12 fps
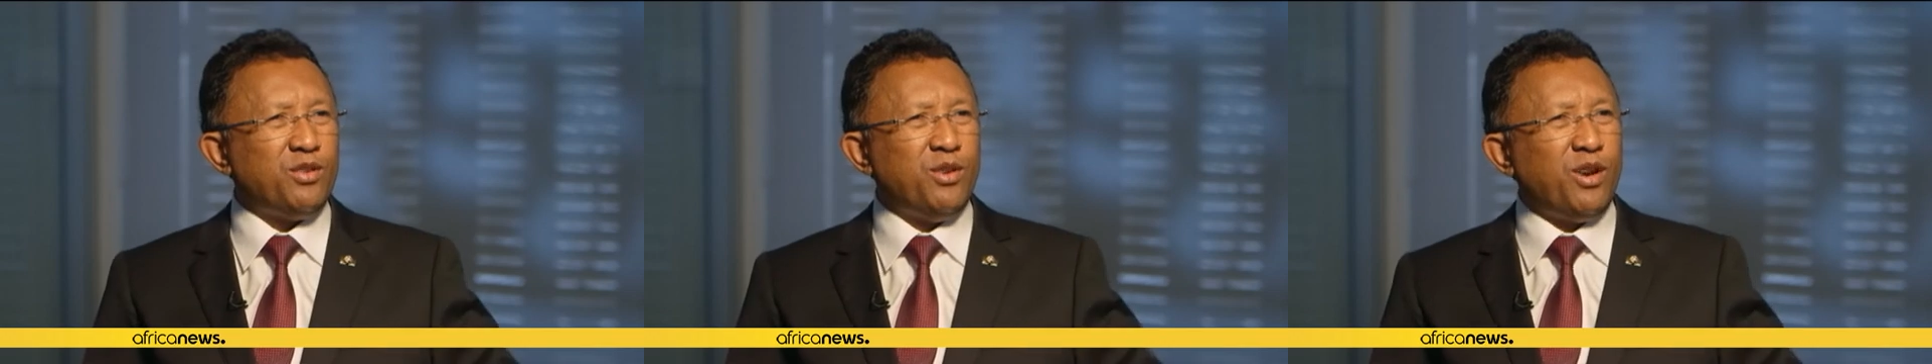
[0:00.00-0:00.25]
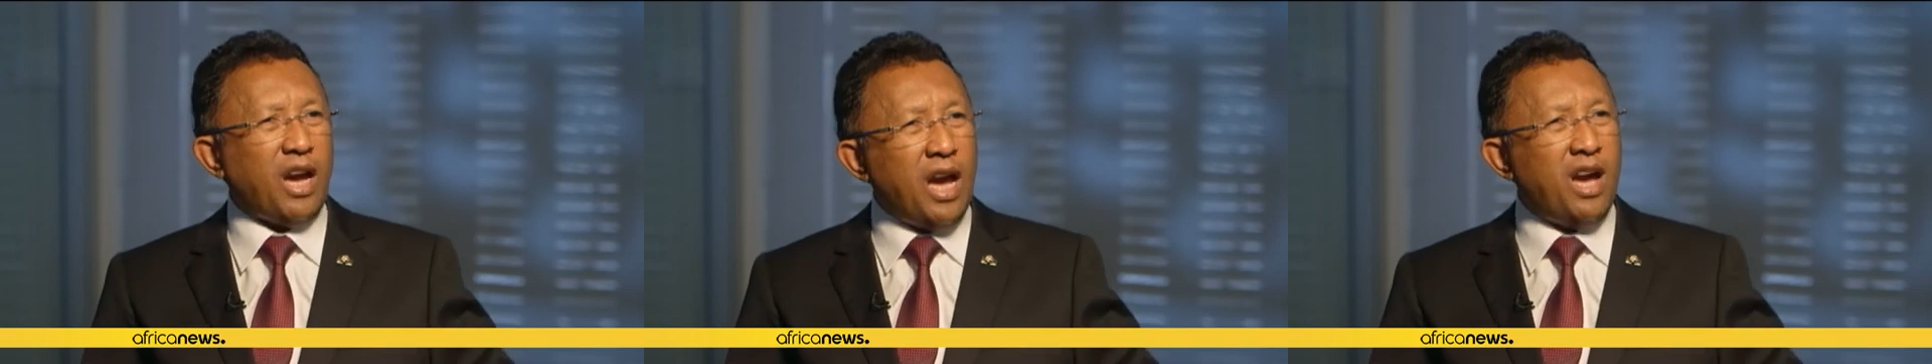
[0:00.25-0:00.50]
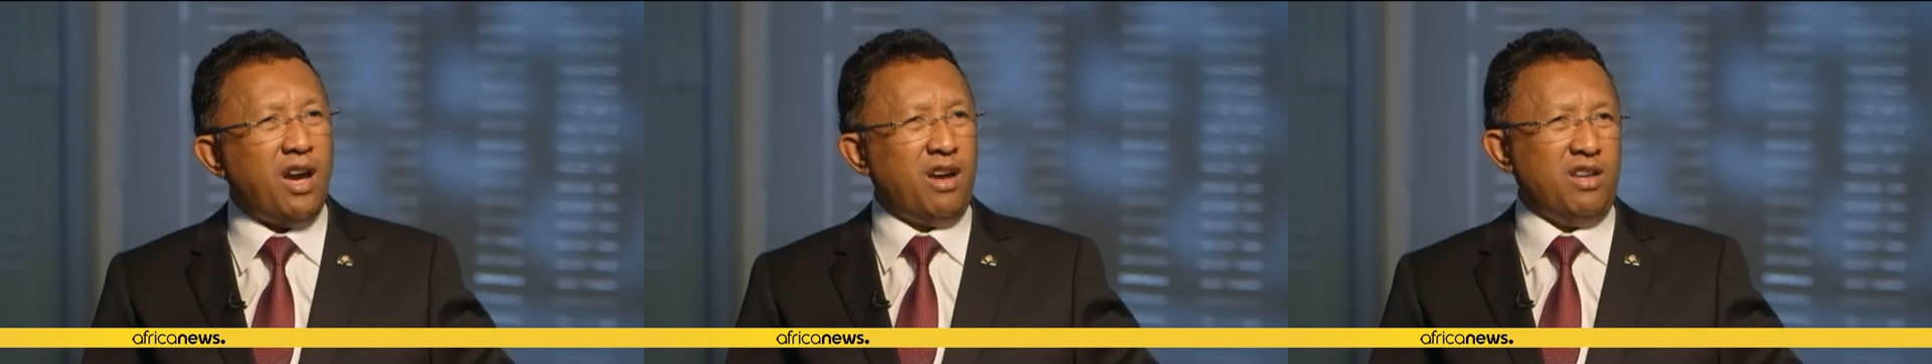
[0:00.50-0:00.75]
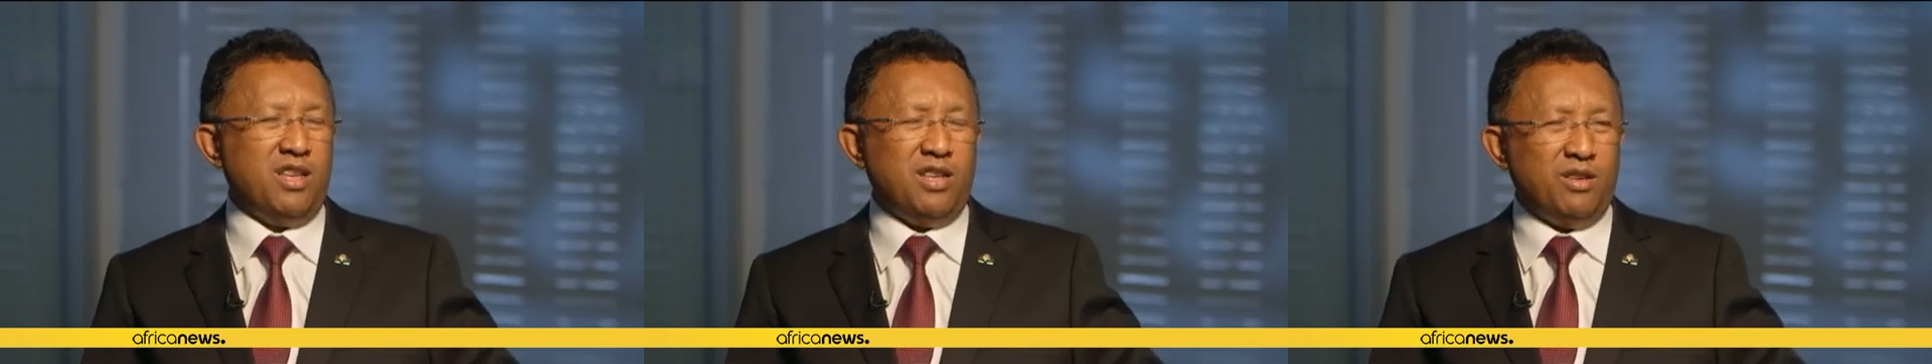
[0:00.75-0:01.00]
So for
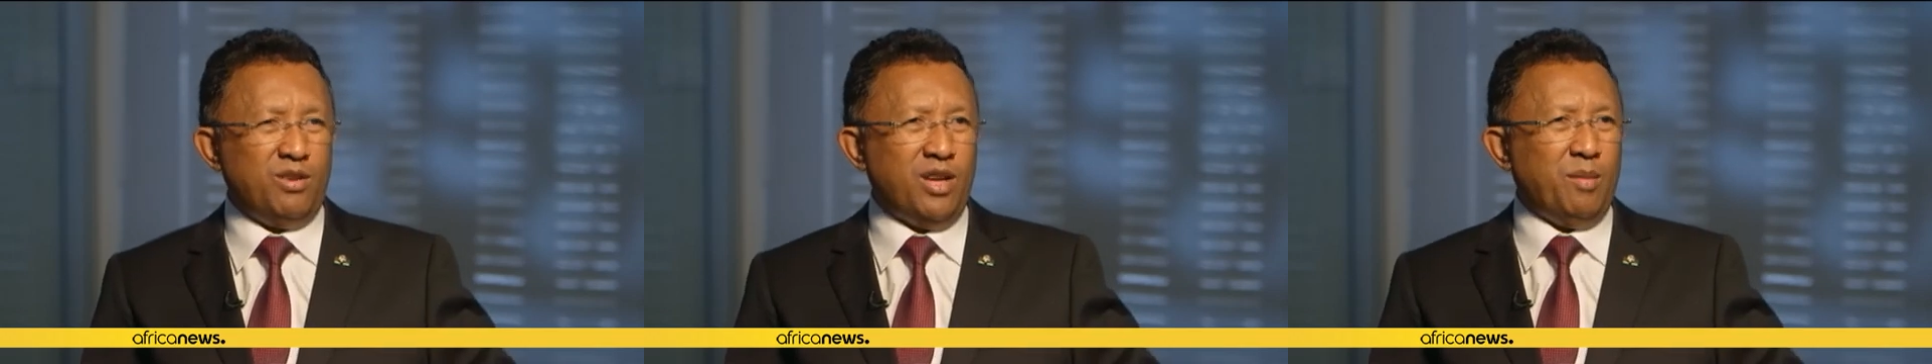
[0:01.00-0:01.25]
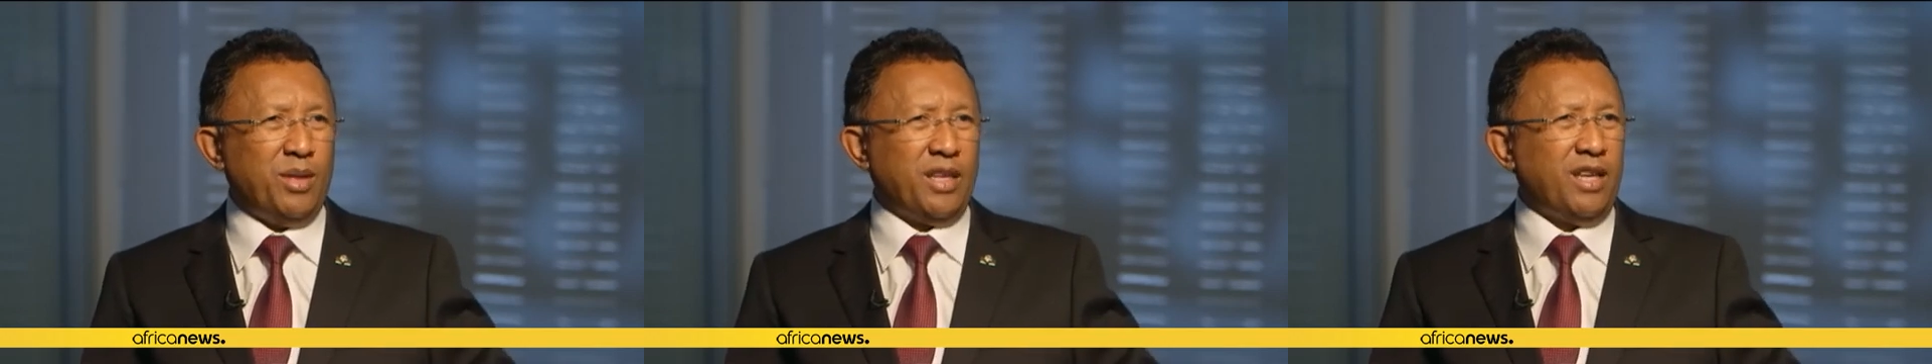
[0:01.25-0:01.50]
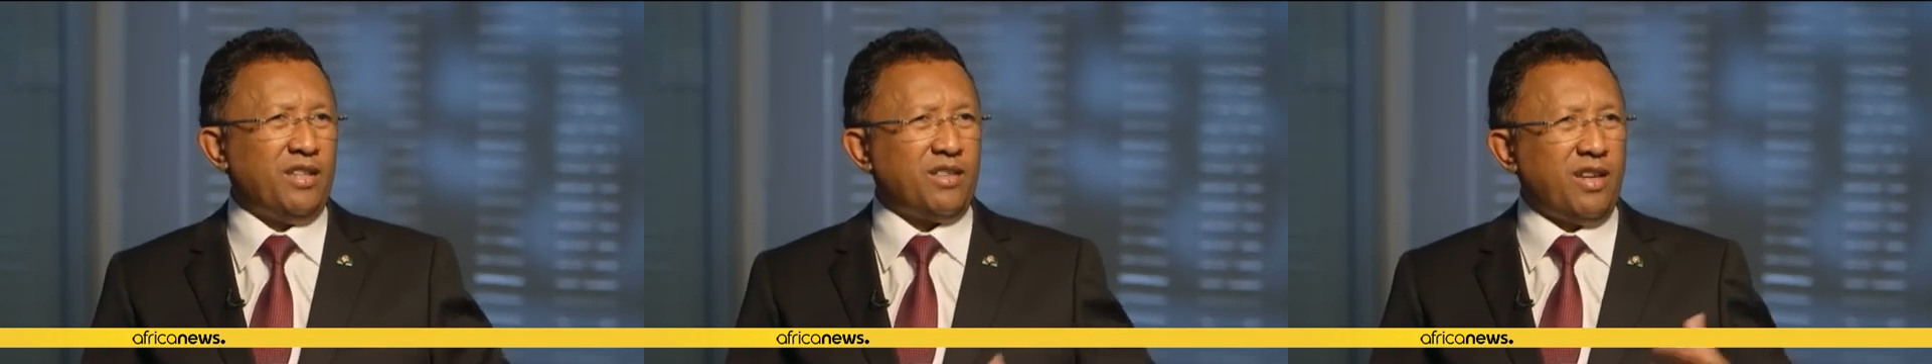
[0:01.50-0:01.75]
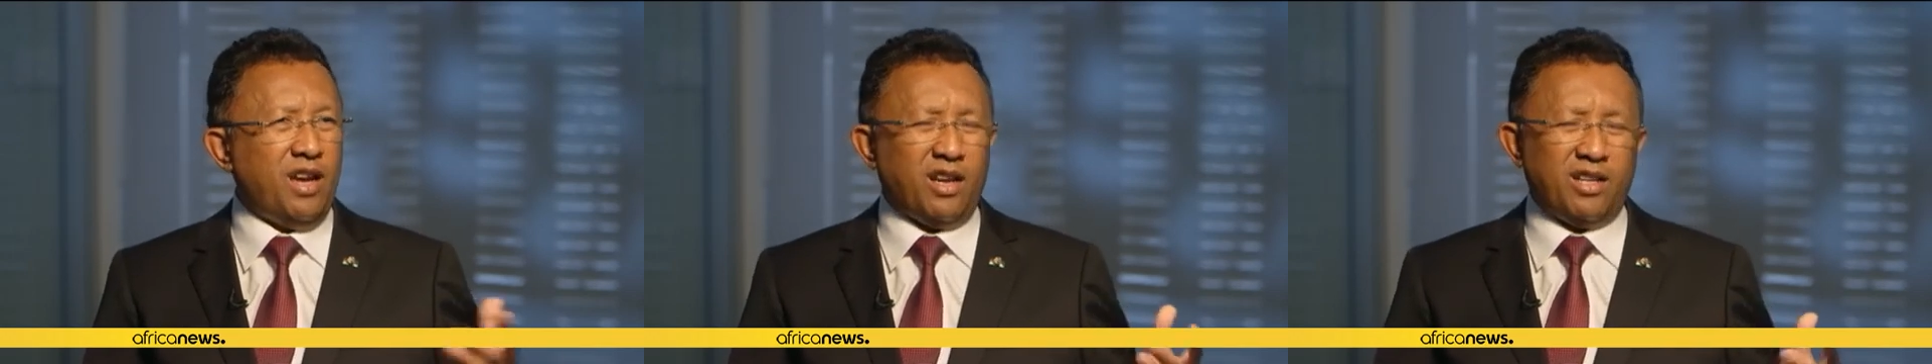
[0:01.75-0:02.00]
me, I
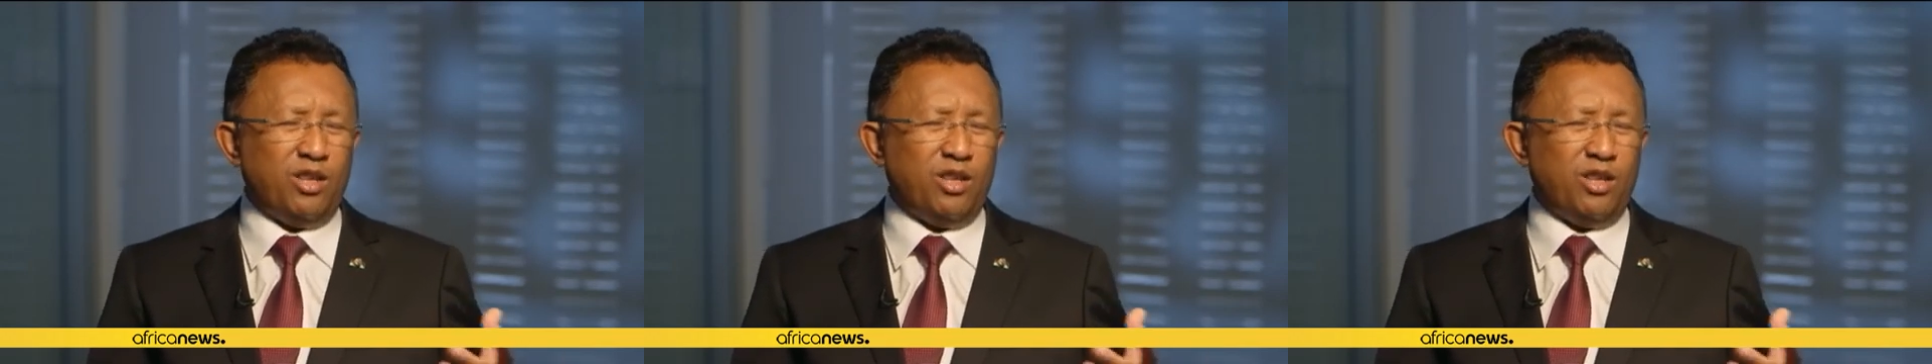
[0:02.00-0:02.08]
think